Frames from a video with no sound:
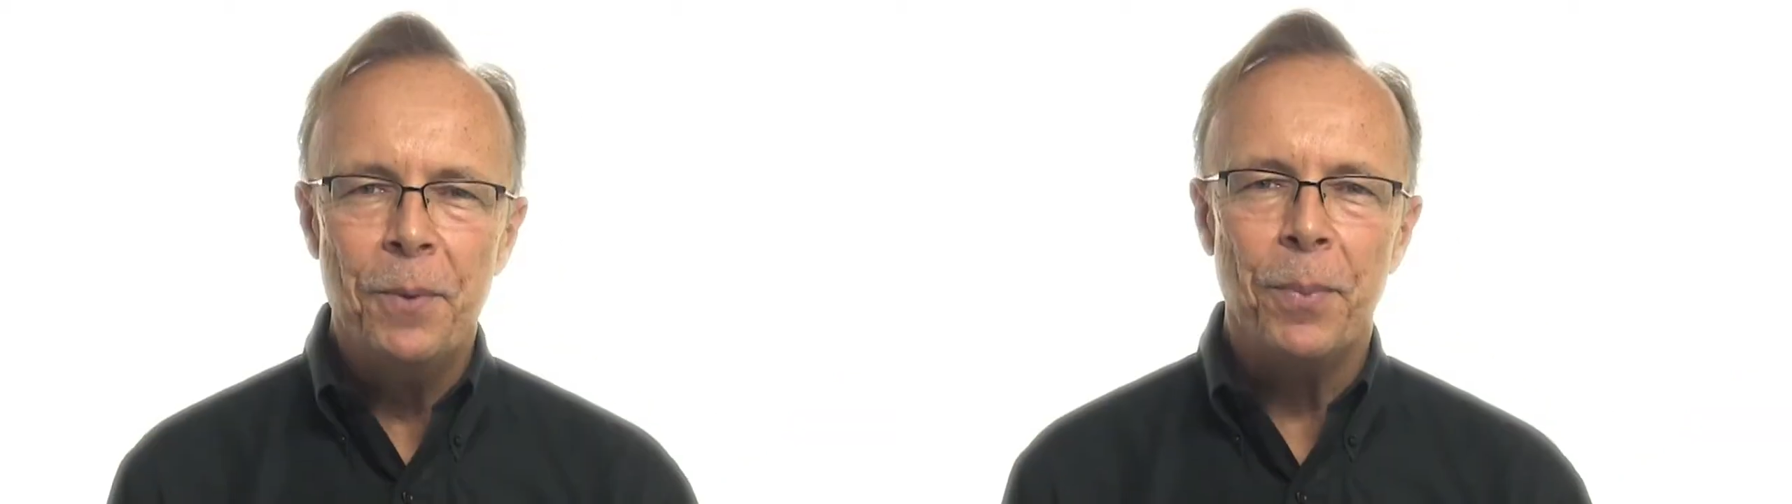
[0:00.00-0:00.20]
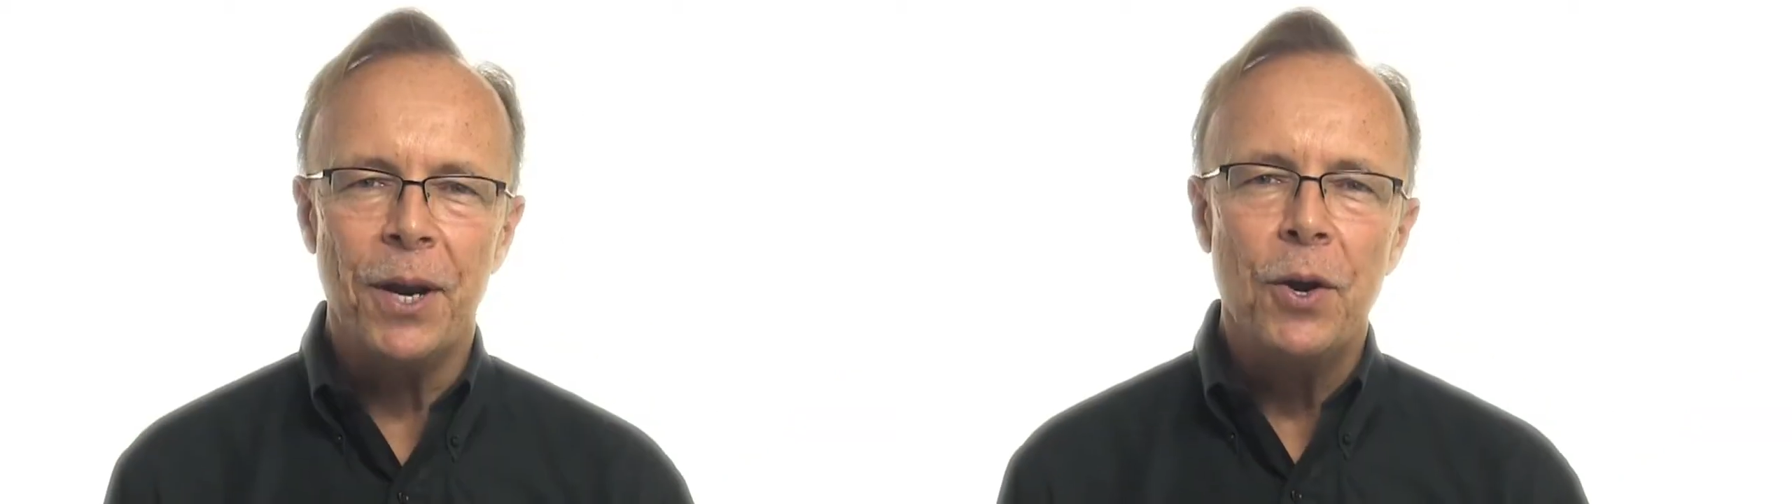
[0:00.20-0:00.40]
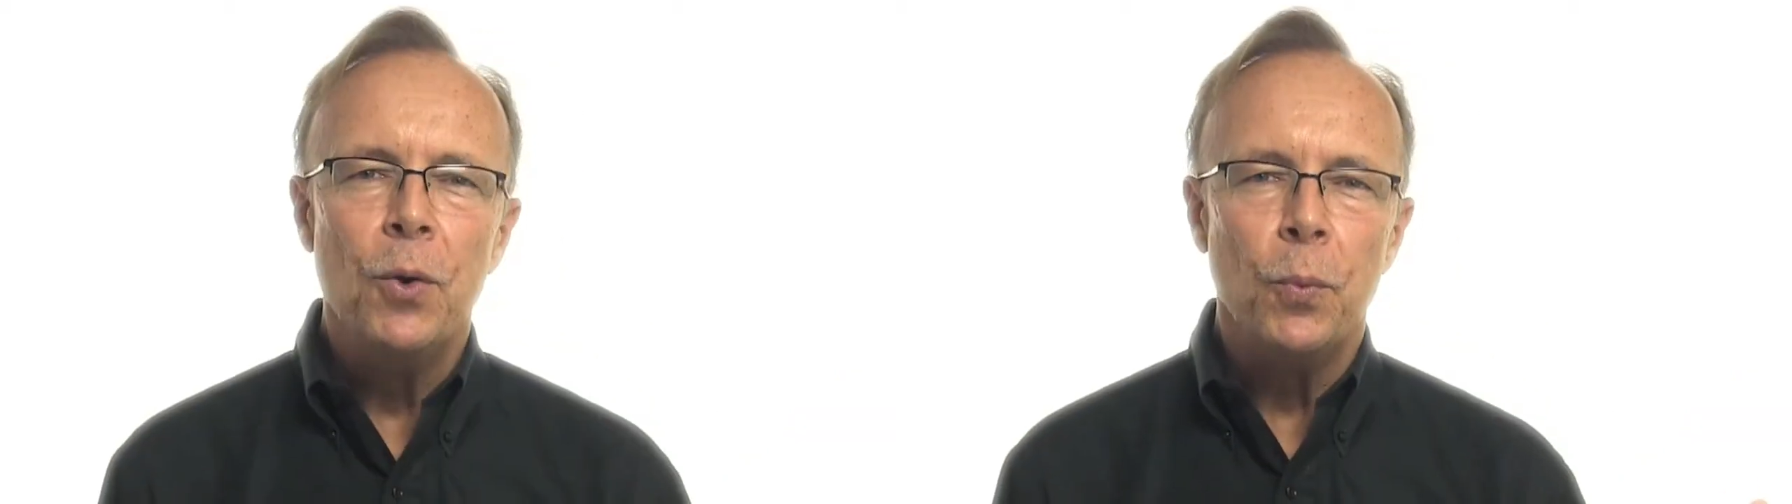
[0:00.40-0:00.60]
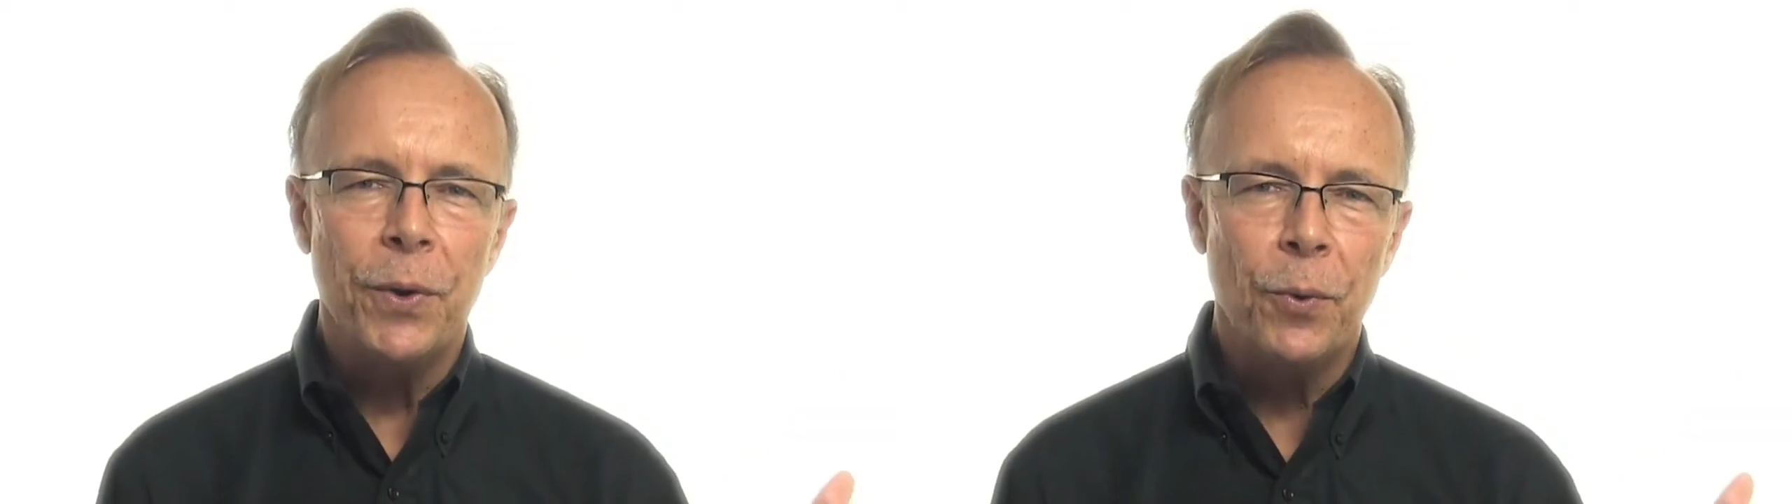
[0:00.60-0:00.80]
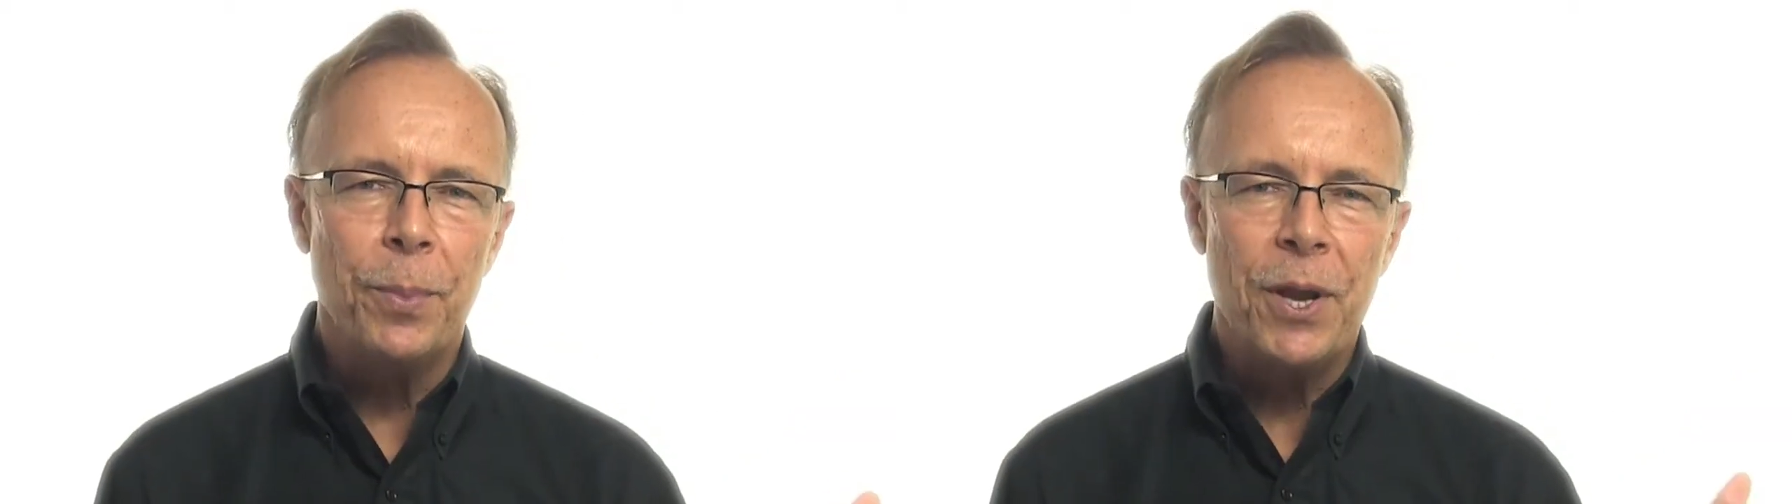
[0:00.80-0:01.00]
But
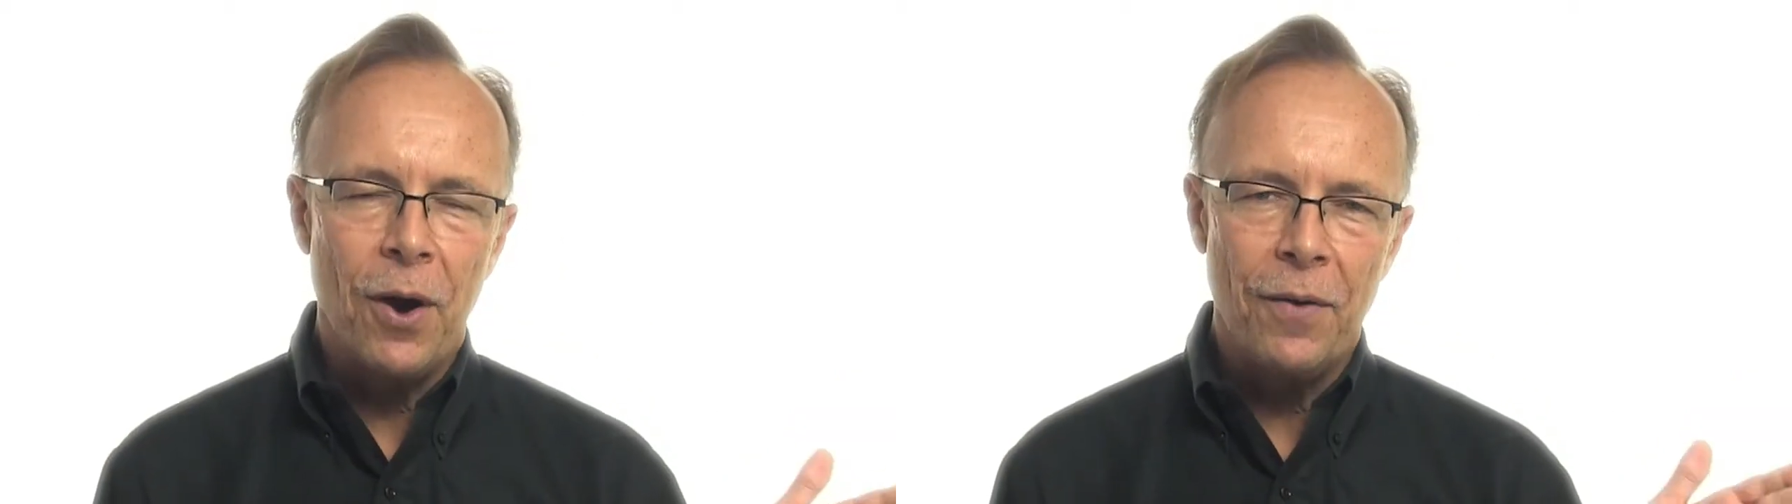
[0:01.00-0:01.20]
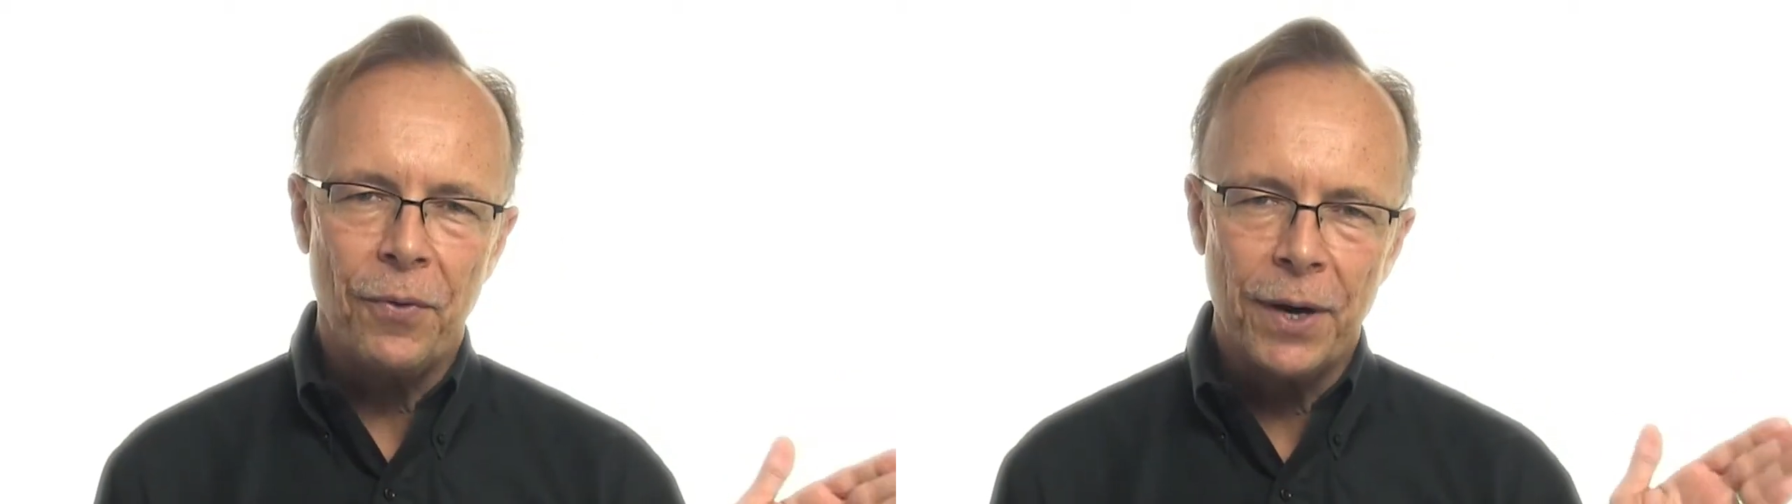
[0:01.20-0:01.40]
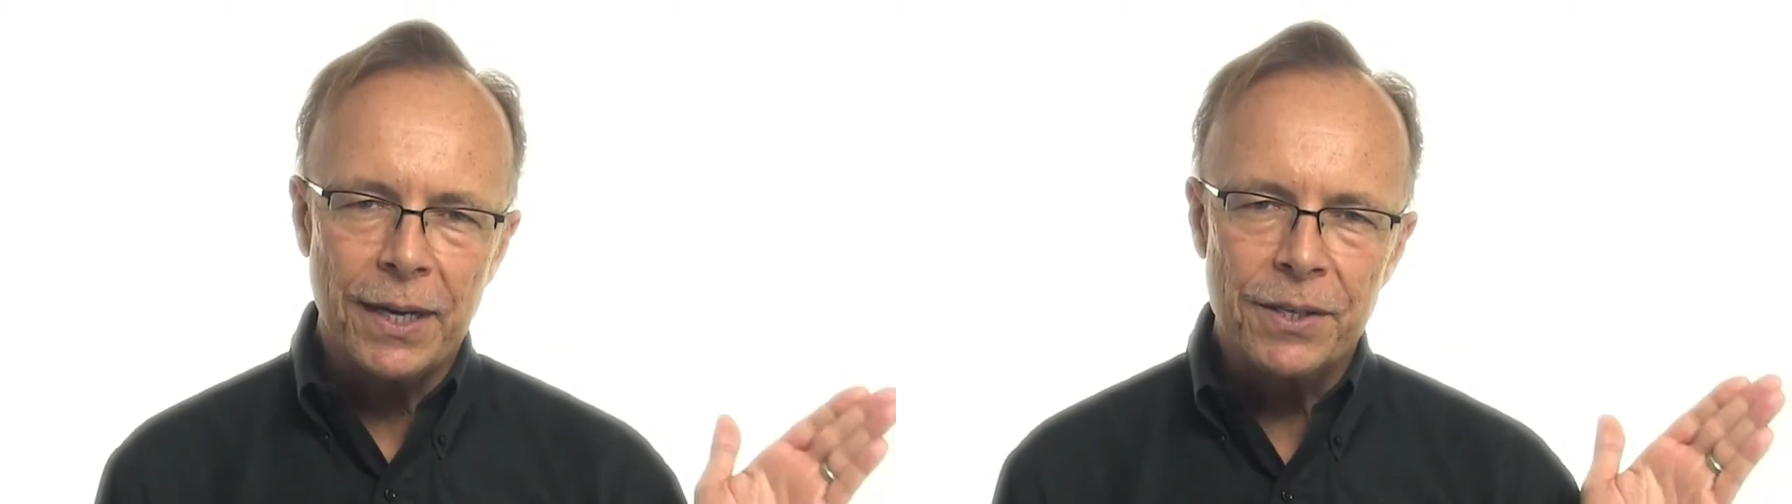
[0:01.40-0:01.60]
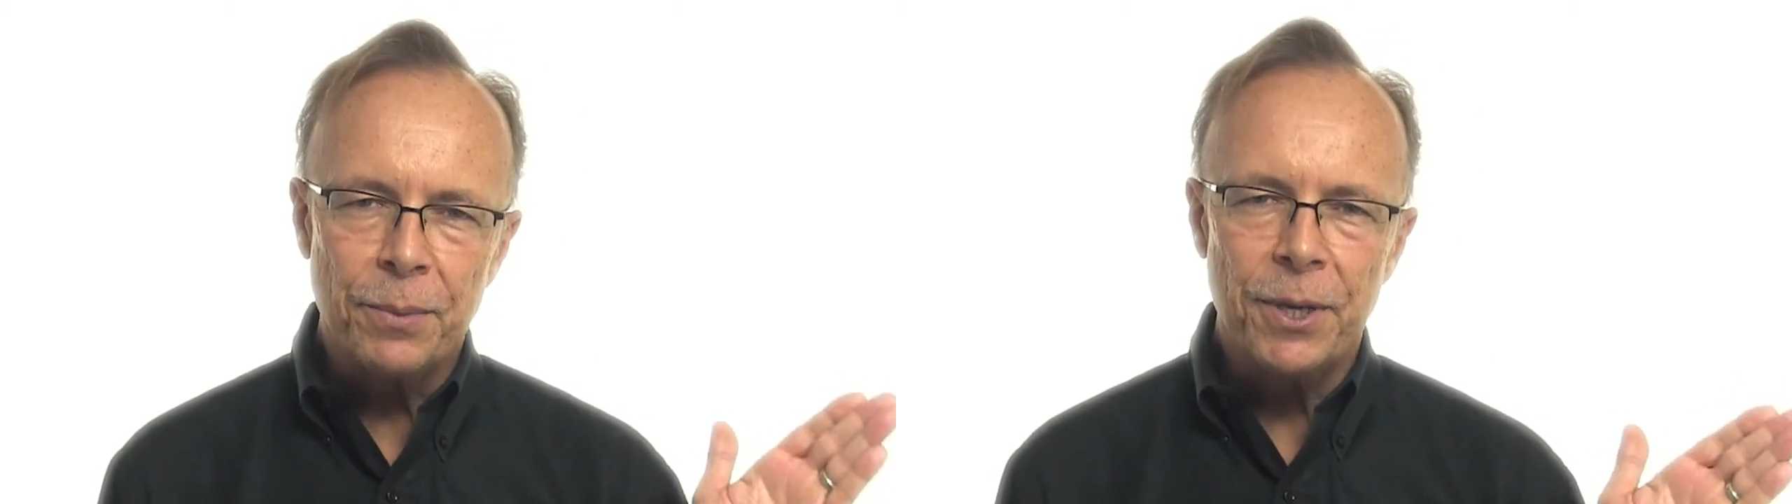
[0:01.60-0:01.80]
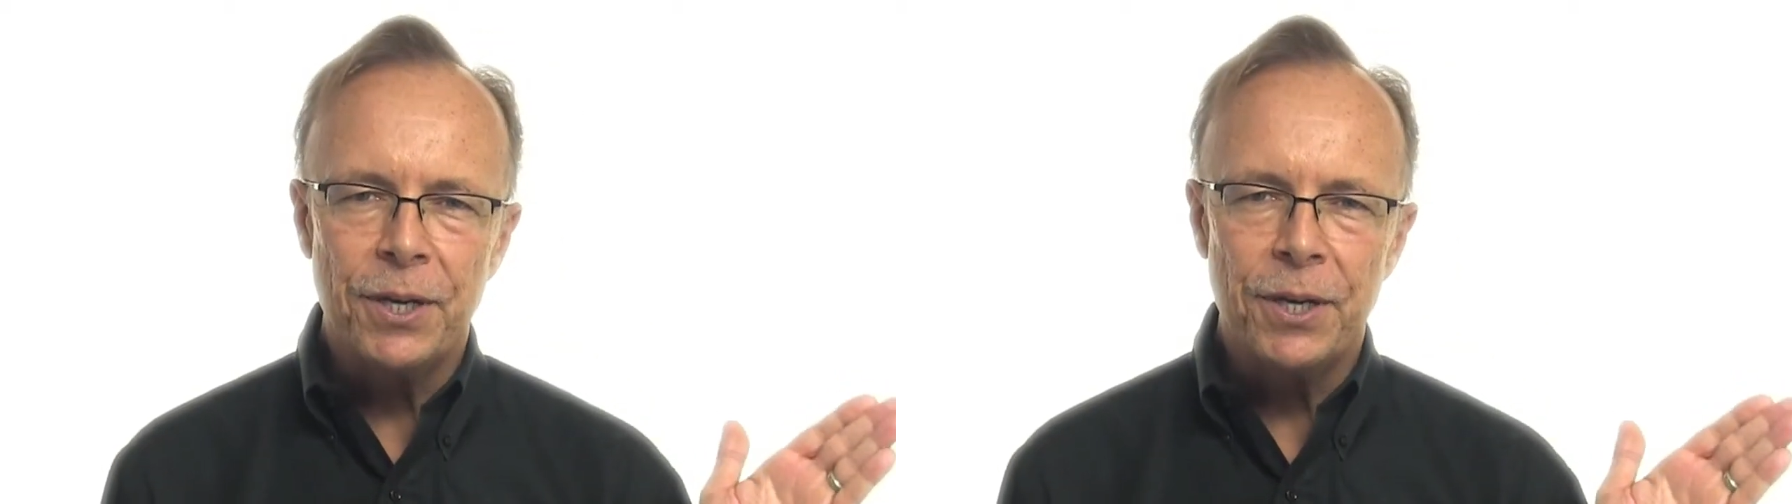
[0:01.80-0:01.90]
we will be offering some